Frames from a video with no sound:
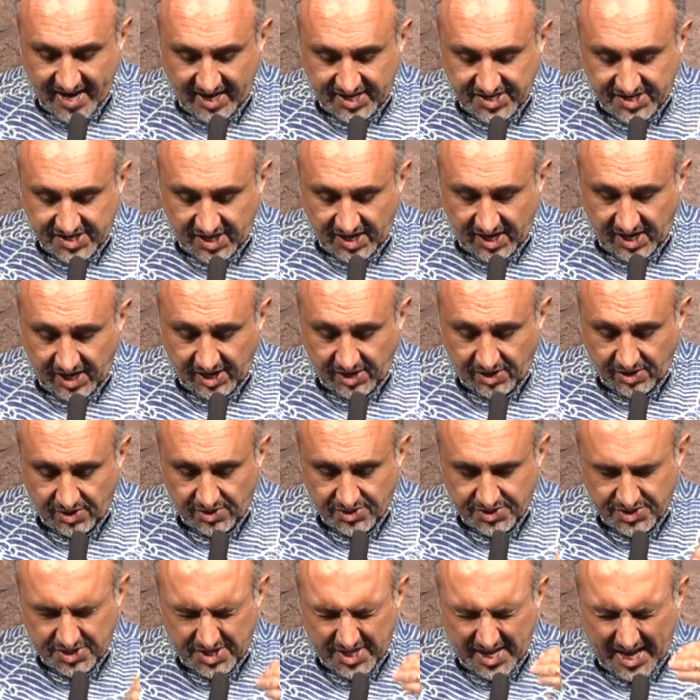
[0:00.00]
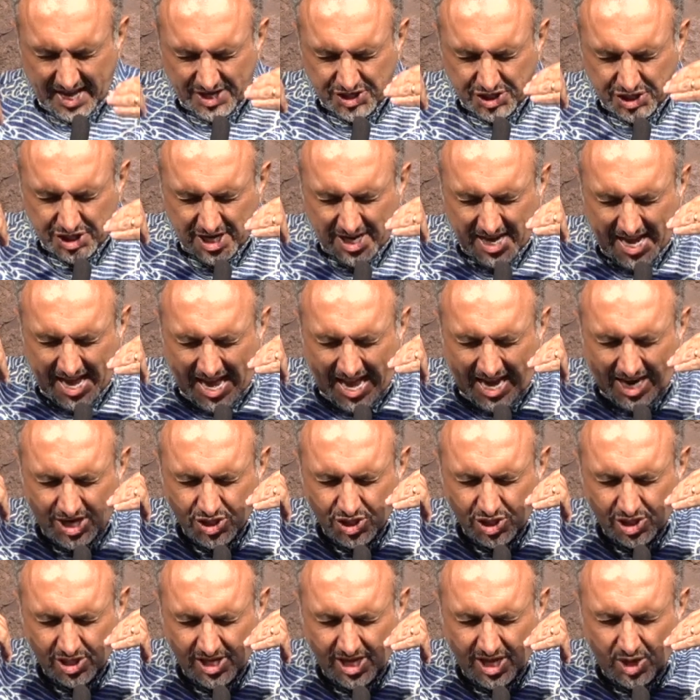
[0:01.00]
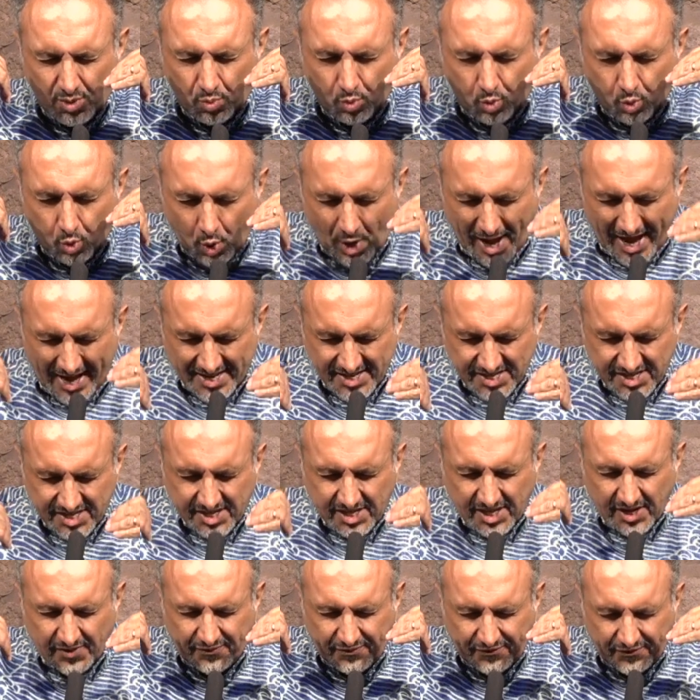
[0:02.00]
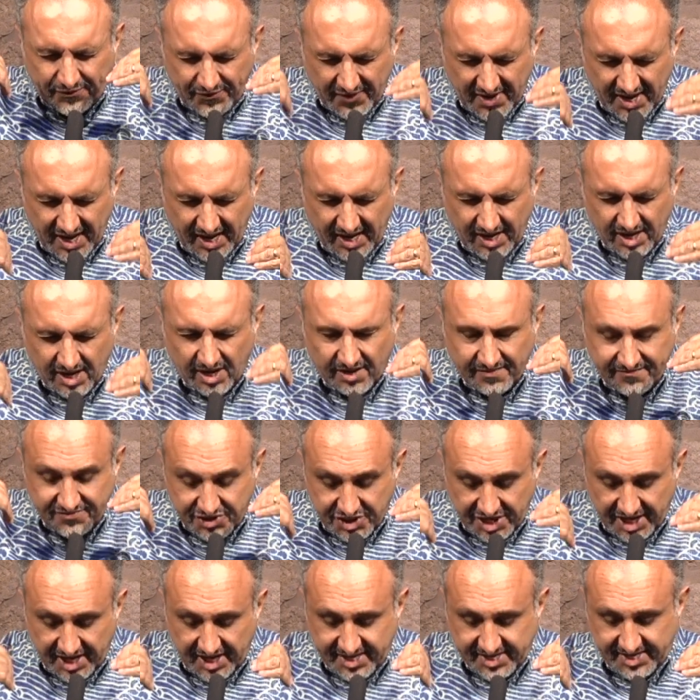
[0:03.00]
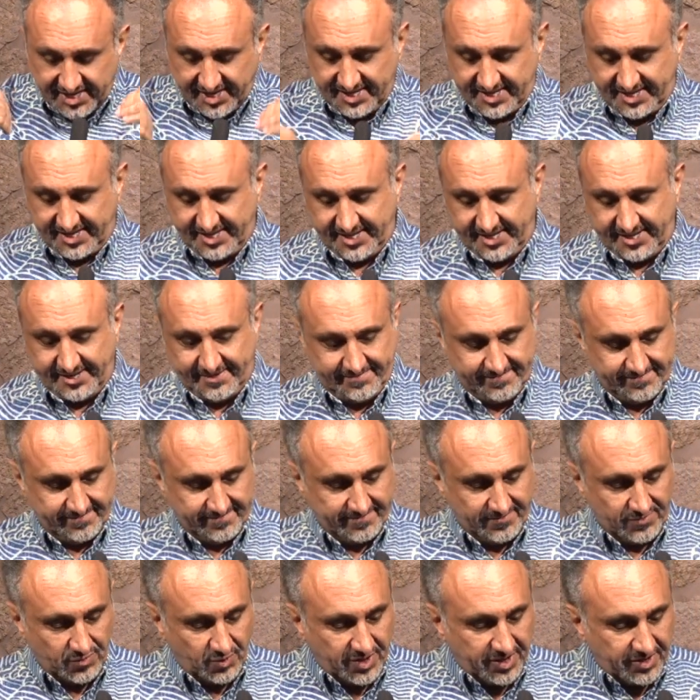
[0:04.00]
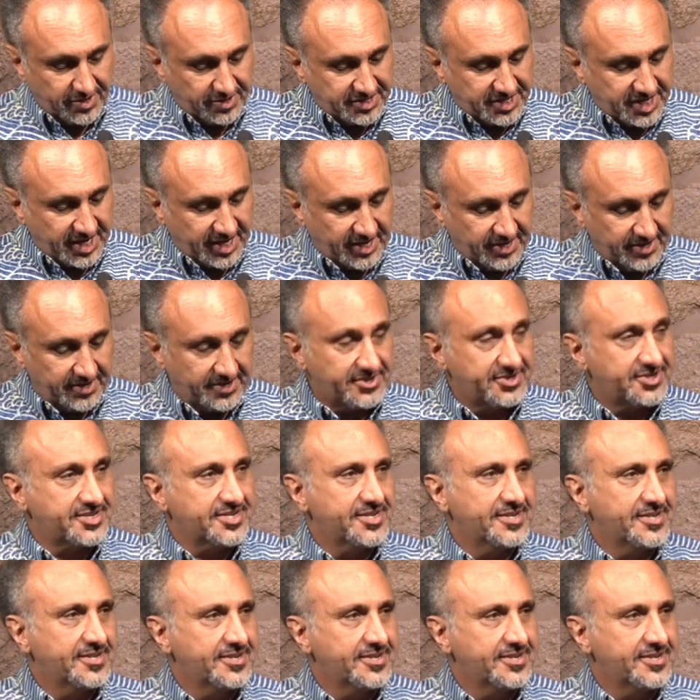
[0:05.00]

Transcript: tears that she actually wets the feet of Jesus with her tears.